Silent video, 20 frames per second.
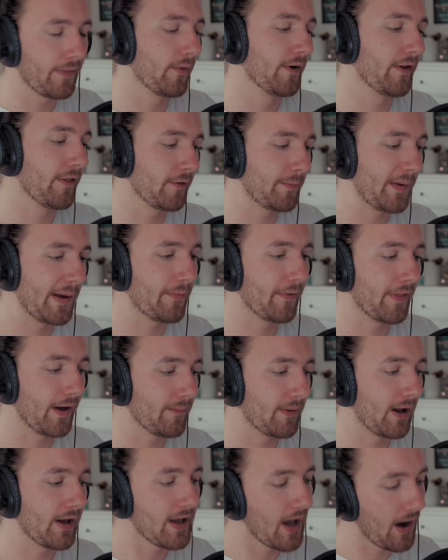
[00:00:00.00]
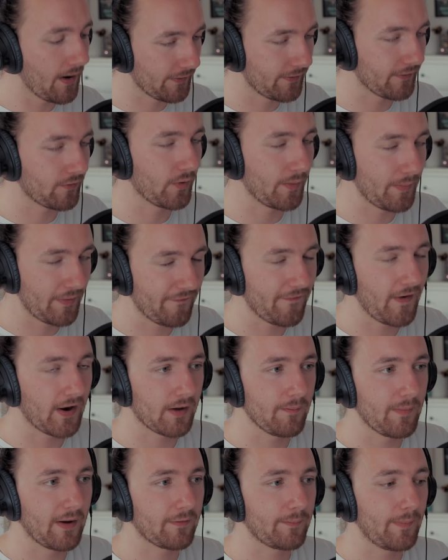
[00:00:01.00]
one of those people that I'm like, I just want to be
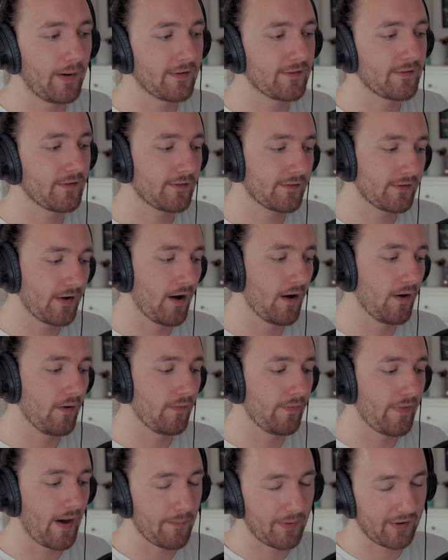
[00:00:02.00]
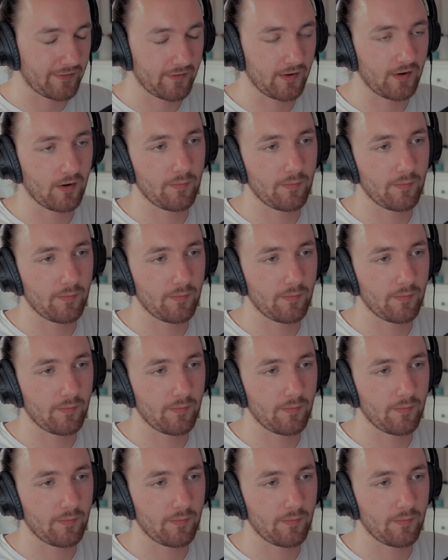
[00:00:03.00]
fucking best buds, so that makes it a good